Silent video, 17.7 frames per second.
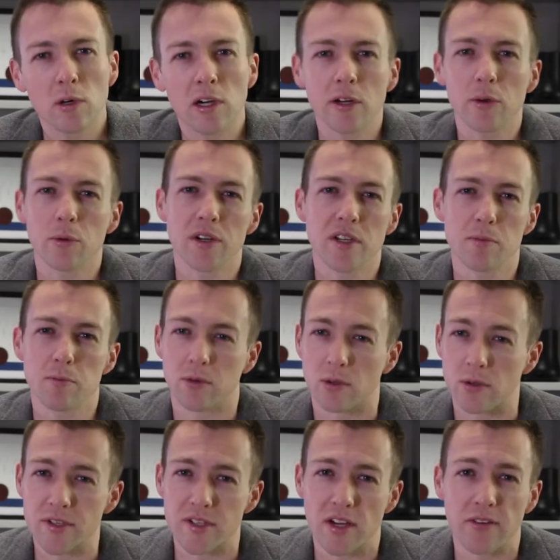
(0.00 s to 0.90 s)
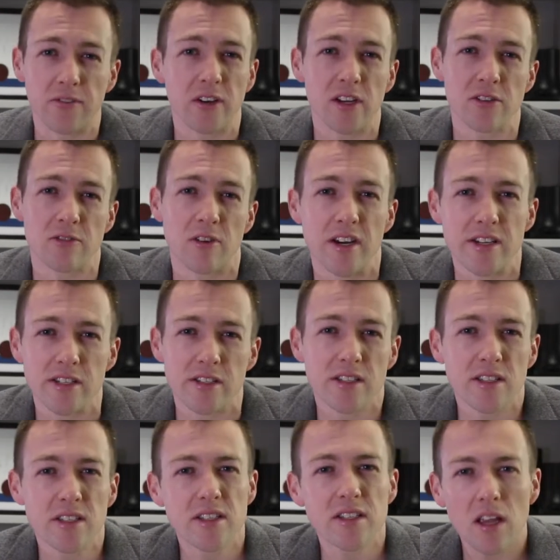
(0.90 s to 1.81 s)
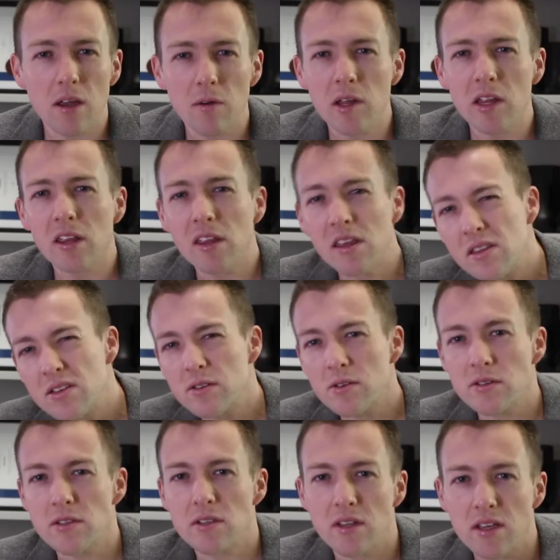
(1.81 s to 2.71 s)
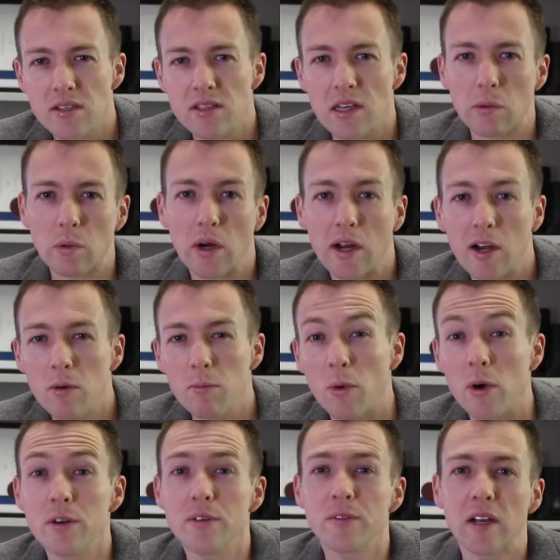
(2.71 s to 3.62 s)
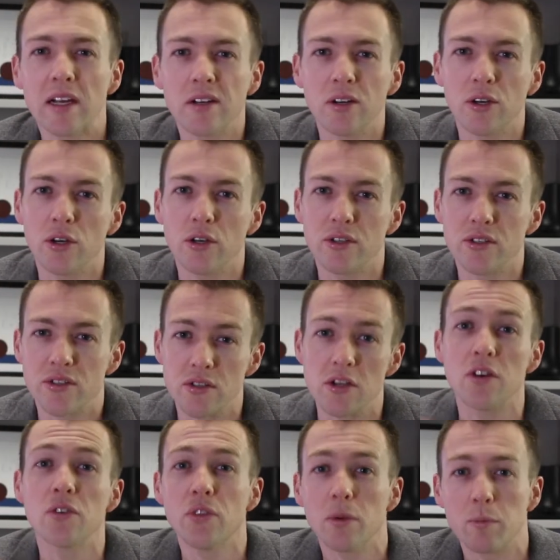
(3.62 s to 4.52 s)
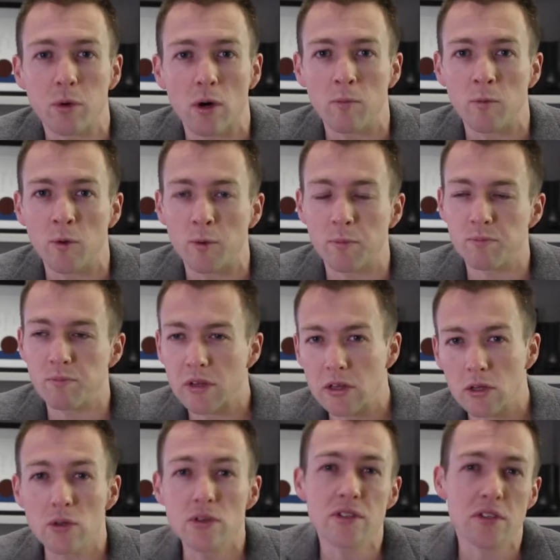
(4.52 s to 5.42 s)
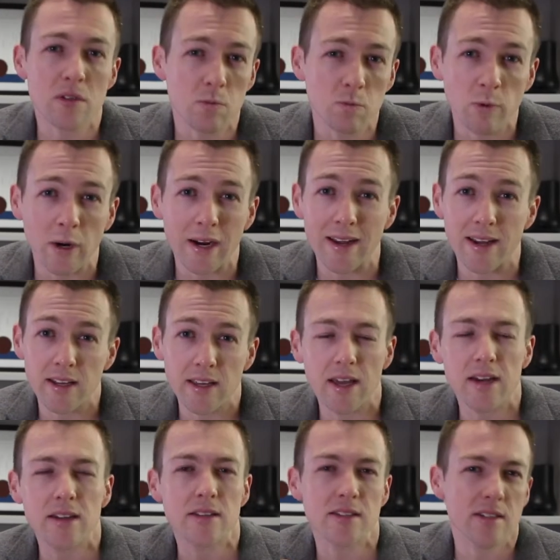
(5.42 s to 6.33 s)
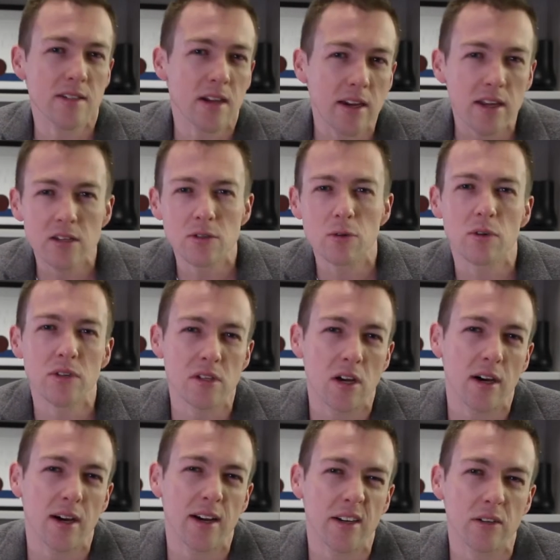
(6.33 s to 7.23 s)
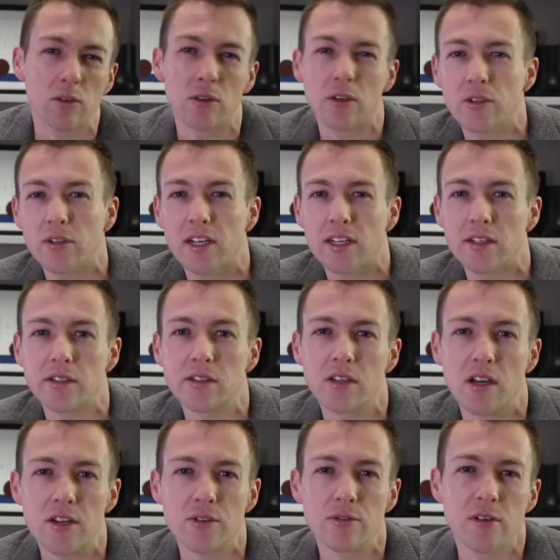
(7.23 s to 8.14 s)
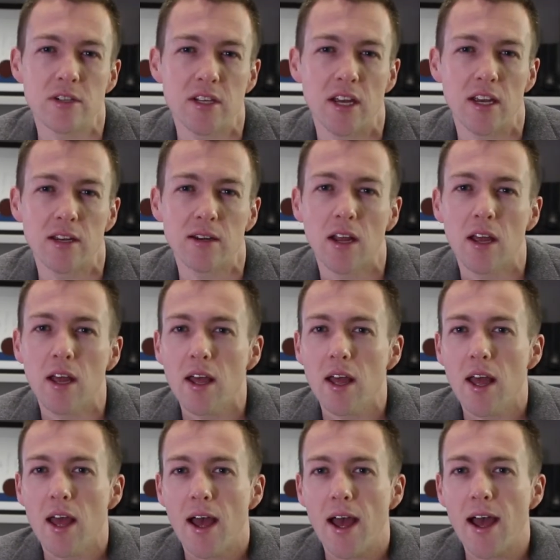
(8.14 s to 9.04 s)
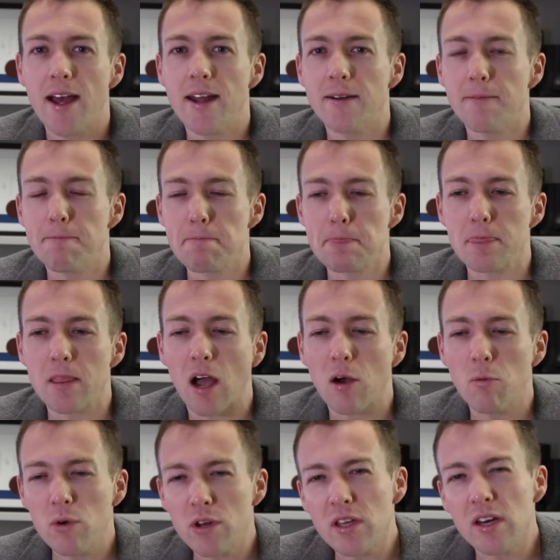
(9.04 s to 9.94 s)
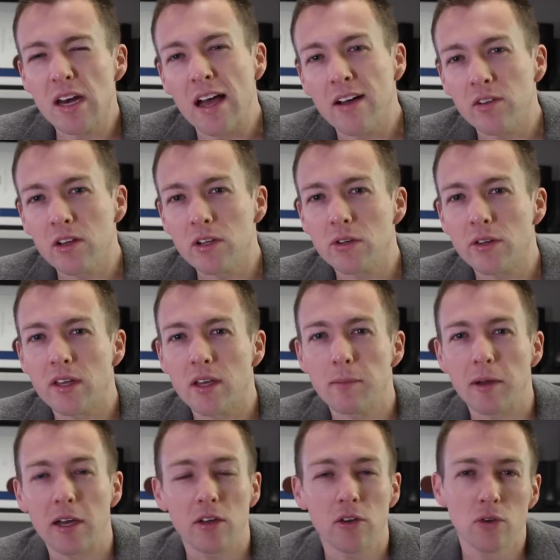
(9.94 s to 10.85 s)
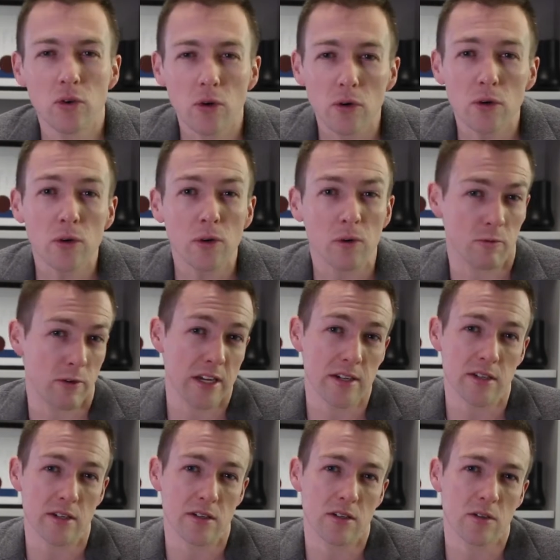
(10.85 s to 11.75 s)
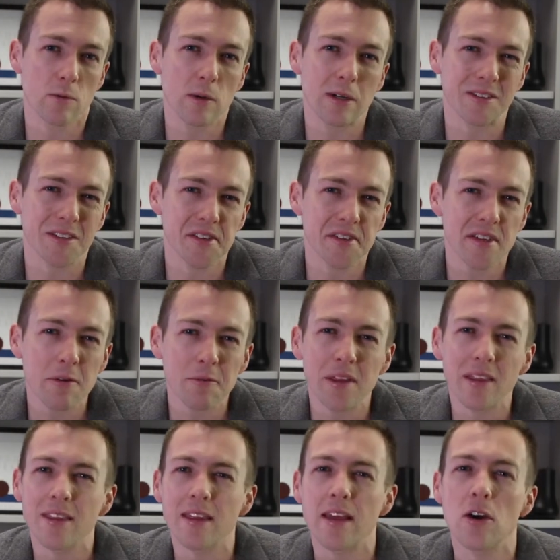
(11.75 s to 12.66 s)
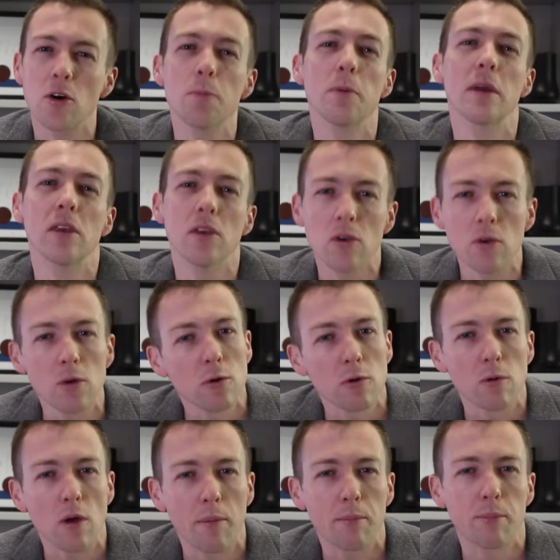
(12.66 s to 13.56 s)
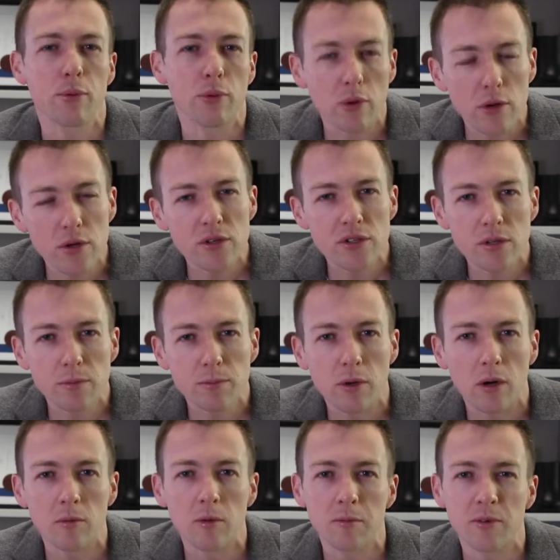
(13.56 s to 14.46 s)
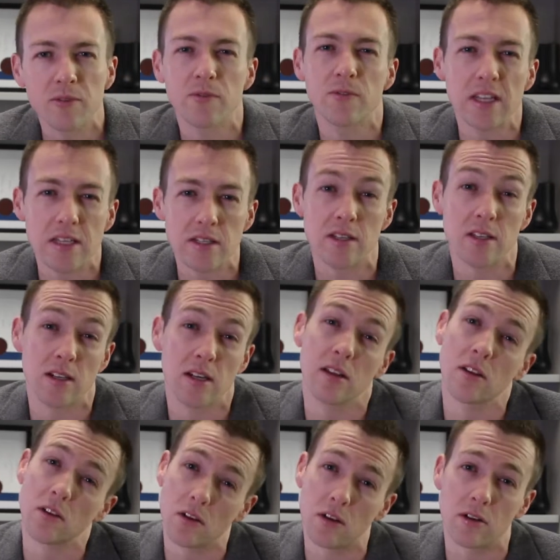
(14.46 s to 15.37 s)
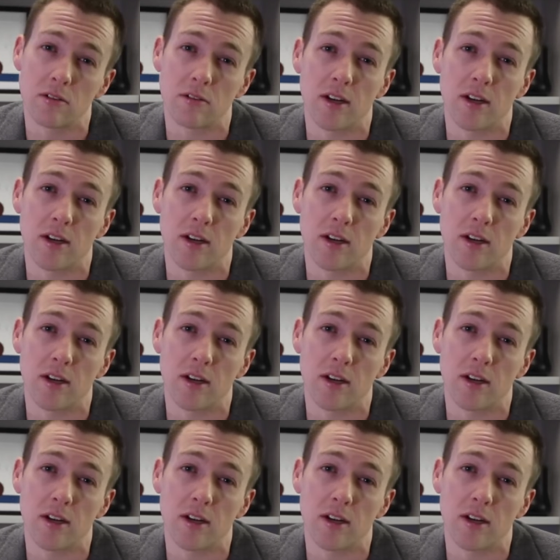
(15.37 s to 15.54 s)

while to explore Stephanie's reasons and see whether they're the sorts of things that will help motivate her to solve the problem, lose some weight, get stuck into a diet or a good exercise routine. And I want you to have a little think about your reasons as well to see whether they're helping you approach the problem and fix it in the long